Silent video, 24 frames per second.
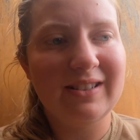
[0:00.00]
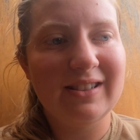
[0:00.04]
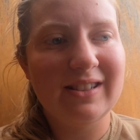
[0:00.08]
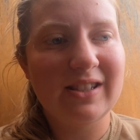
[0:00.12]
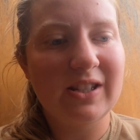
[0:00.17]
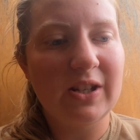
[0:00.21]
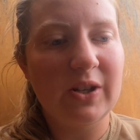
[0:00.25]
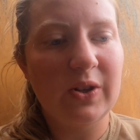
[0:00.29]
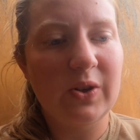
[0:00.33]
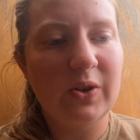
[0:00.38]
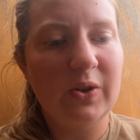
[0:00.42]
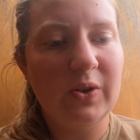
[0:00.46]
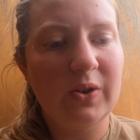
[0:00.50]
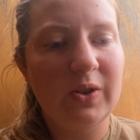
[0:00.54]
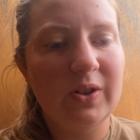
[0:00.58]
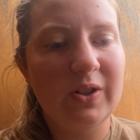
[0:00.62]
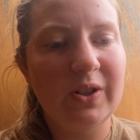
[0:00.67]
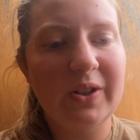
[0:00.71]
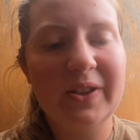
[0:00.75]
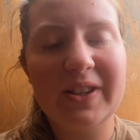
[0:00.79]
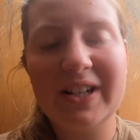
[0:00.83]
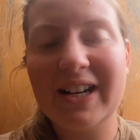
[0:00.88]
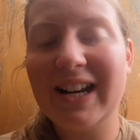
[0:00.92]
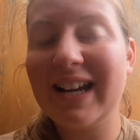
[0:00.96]
so
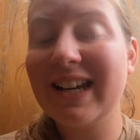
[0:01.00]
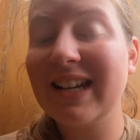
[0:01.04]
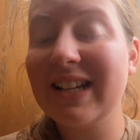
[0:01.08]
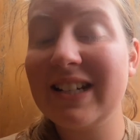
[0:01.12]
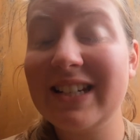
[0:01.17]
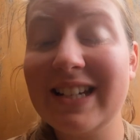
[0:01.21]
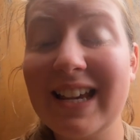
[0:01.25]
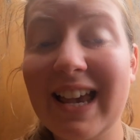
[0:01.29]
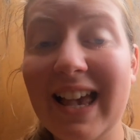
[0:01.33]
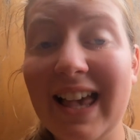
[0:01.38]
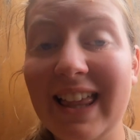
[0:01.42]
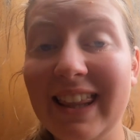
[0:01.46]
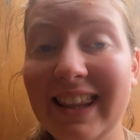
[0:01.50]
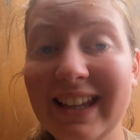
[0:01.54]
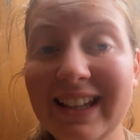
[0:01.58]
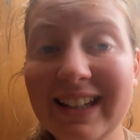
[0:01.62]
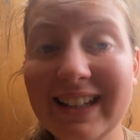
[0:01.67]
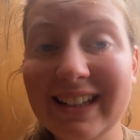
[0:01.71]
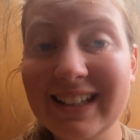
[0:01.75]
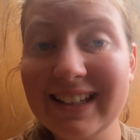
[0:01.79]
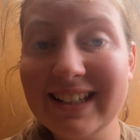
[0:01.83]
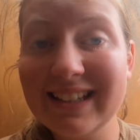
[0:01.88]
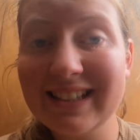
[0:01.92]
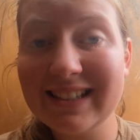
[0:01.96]
not that I could tell
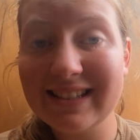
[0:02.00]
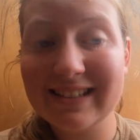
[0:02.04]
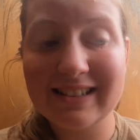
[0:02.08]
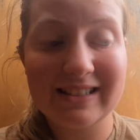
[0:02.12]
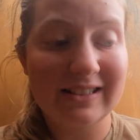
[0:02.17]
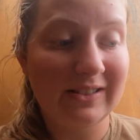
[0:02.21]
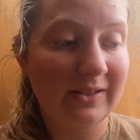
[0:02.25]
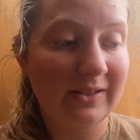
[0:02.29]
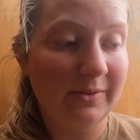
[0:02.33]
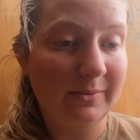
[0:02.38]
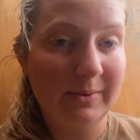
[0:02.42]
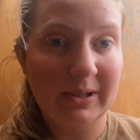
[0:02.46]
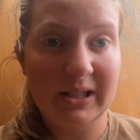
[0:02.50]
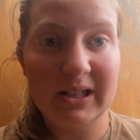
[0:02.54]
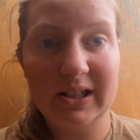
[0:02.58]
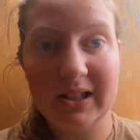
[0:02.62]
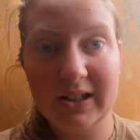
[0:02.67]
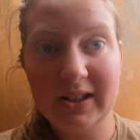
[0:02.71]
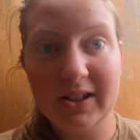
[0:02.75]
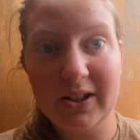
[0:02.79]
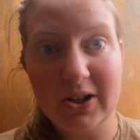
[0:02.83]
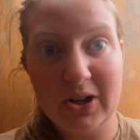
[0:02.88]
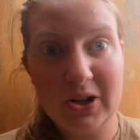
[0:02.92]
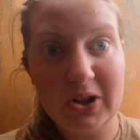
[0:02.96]
at least. Oh my
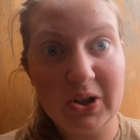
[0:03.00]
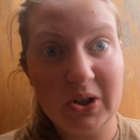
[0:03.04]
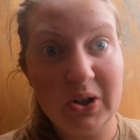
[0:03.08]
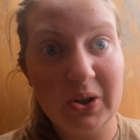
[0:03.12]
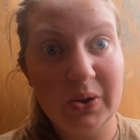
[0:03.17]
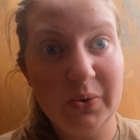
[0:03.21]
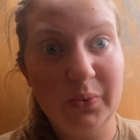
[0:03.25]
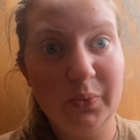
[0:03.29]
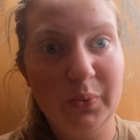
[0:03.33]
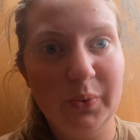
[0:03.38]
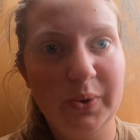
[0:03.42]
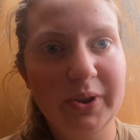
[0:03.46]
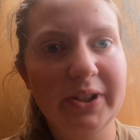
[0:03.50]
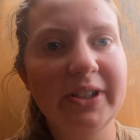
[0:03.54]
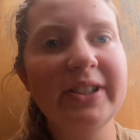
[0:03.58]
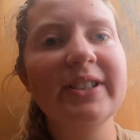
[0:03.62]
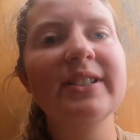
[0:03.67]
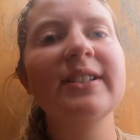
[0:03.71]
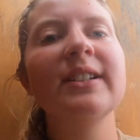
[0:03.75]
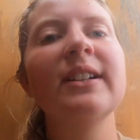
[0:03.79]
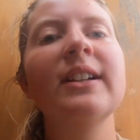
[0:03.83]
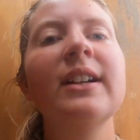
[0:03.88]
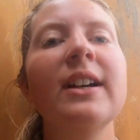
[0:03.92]
god, knock on wood.